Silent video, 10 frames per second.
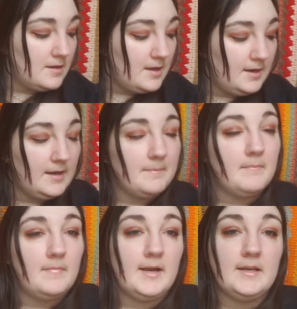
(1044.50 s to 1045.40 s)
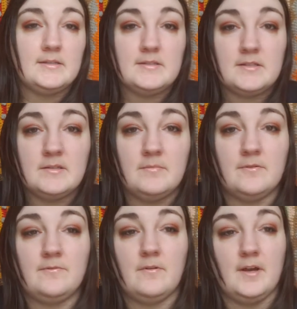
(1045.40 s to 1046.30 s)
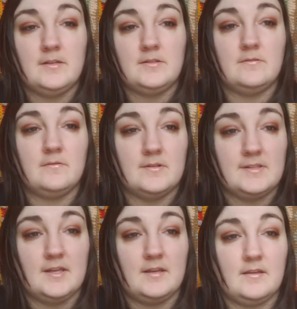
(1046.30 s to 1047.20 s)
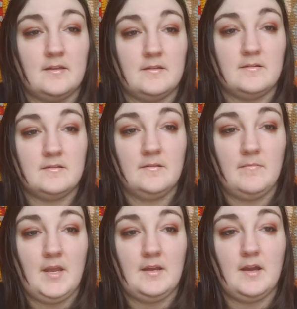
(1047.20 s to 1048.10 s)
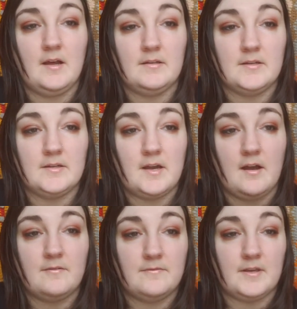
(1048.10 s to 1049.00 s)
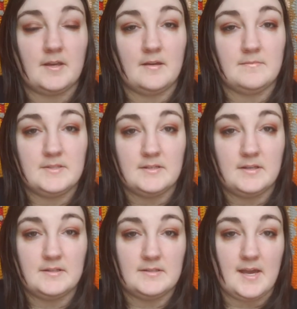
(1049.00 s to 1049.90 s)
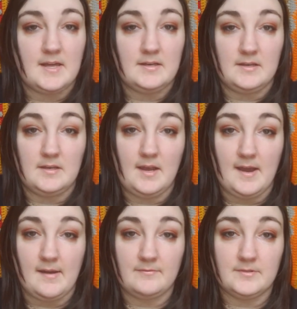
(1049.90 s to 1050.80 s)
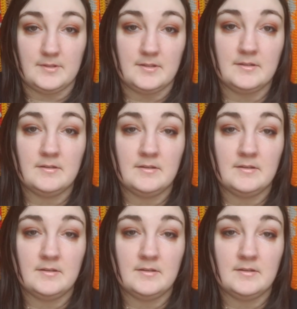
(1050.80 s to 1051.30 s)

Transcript: And I might, before I do, there's like a main color cuff that comes and gets added in after.